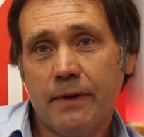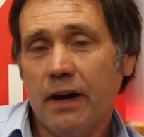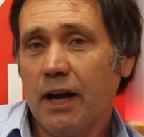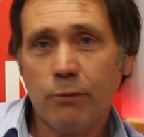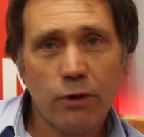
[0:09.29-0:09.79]

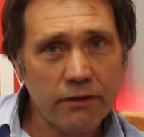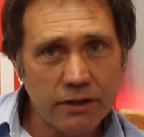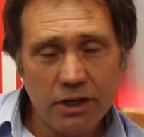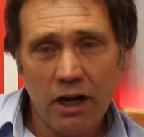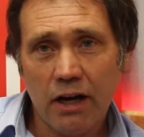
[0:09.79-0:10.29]
I'm only the
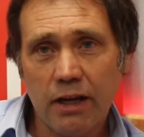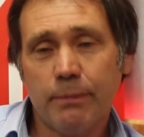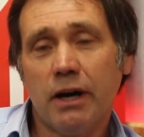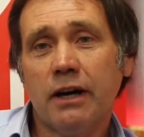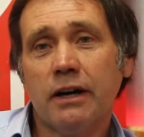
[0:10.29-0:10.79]
tiny
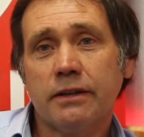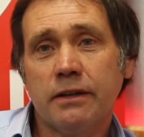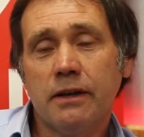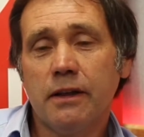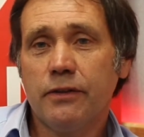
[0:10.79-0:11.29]
part.
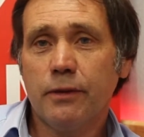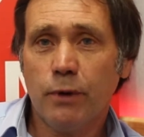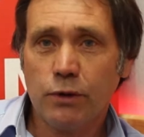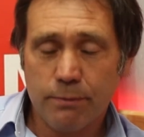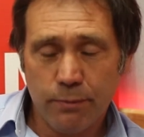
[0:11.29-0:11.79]
The
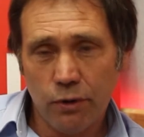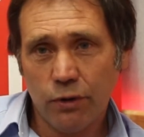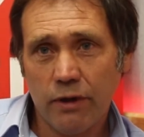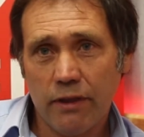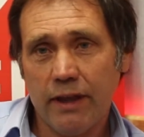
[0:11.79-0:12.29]
most
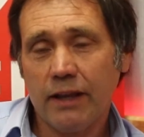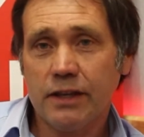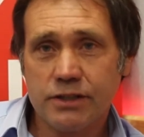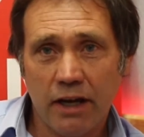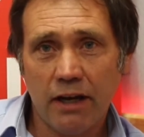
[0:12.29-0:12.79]
important thing
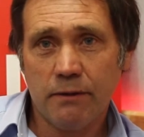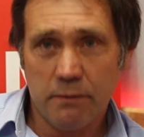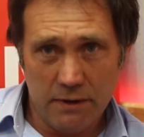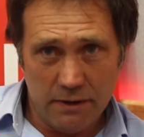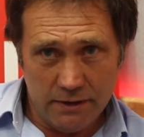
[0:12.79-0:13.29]
this island
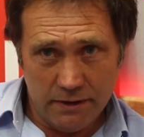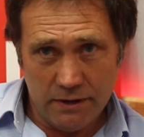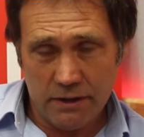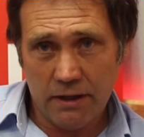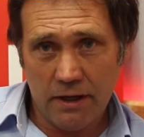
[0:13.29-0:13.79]

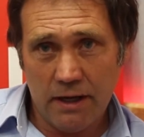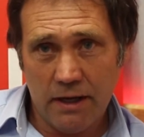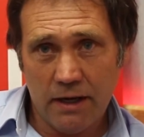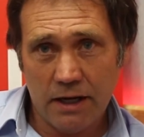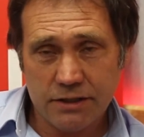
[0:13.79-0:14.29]

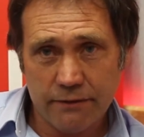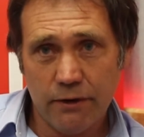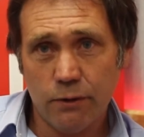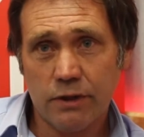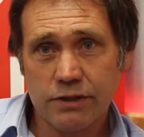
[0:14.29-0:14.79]
has to
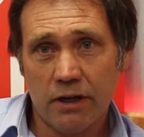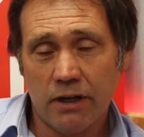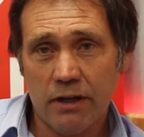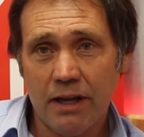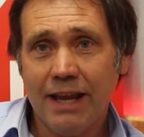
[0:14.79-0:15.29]
focus
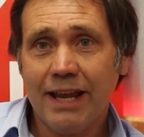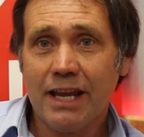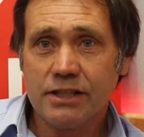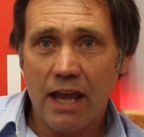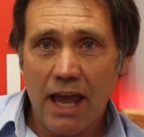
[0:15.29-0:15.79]
on
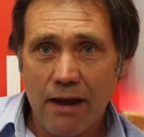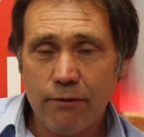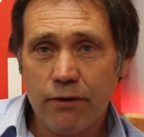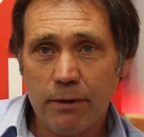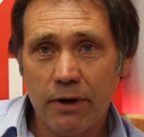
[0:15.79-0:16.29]
is
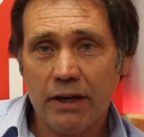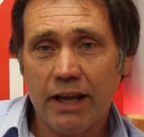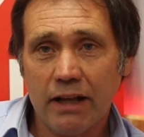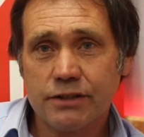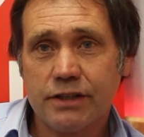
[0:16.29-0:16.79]

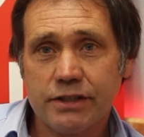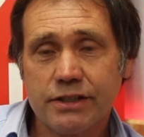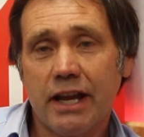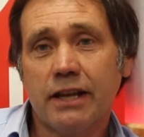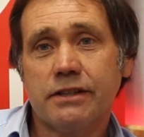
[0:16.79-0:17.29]
everybody else that
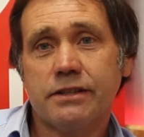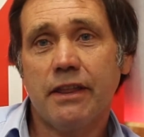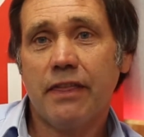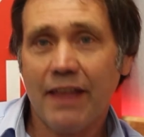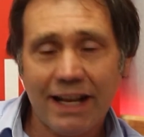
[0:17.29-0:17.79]
stands.
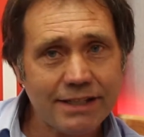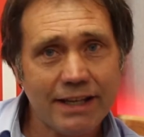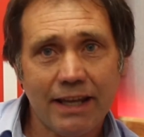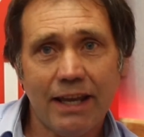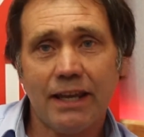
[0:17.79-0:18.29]
That's
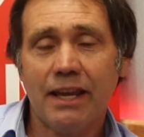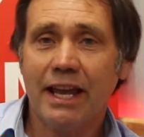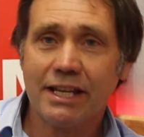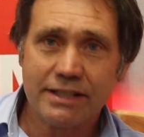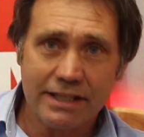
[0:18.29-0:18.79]
the key.
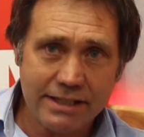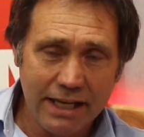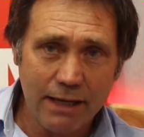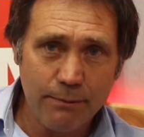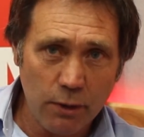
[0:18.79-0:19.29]
It's the
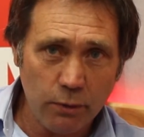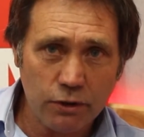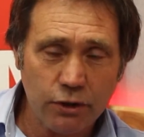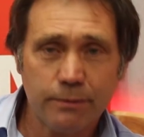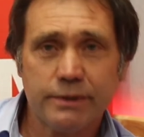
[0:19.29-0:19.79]
team that will
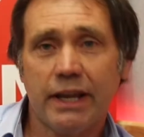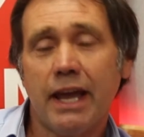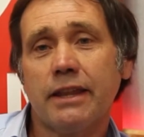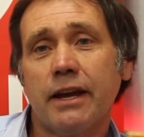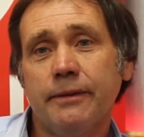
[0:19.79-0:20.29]
come
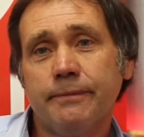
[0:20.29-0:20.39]
together.